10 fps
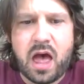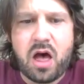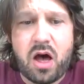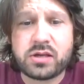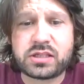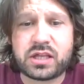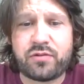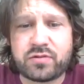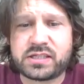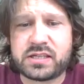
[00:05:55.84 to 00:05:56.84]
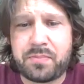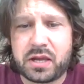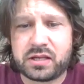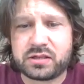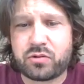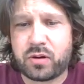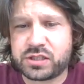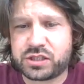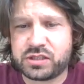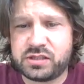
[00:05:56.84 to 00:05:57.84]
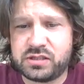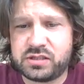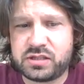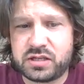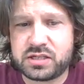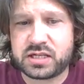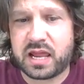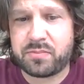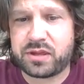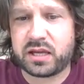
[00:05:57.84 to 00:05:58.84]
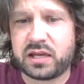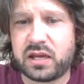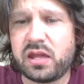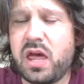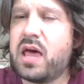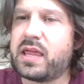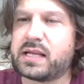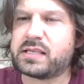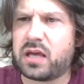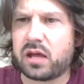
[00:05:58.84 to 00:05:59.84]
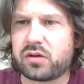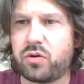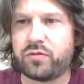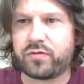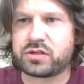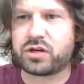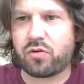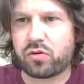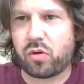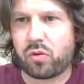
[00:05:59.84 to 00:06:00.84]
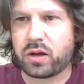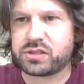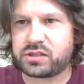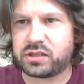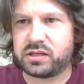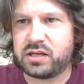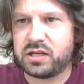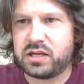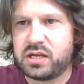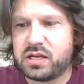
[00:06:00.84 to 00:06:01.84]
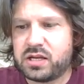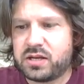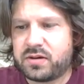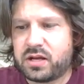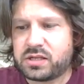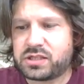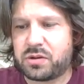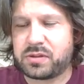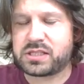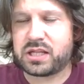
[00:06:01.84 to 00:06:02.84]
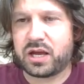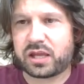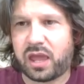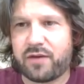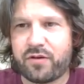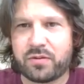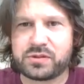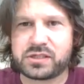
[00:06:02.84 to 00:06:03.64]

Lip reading: Ask the recipient questions to get them thinking. That's called a rhetorical question. So it's like if I'd